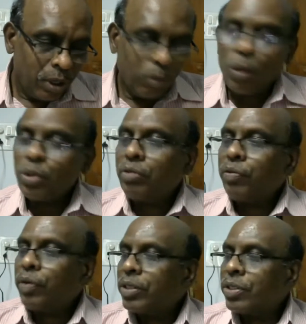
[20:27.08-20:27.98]
both of
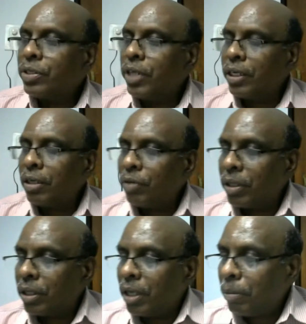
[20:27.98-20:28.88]
us did
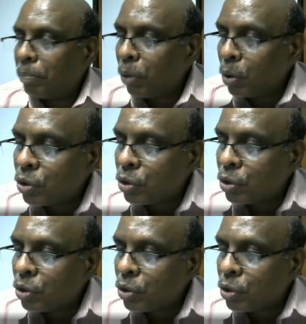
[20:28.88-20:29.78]
our uh,
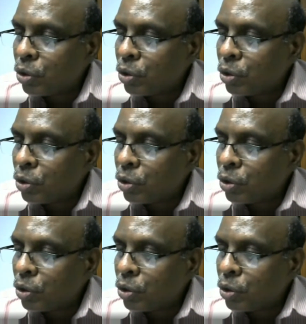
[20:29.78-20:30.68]
postgraduate
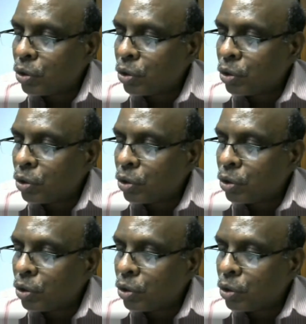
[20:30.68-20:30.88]
uh,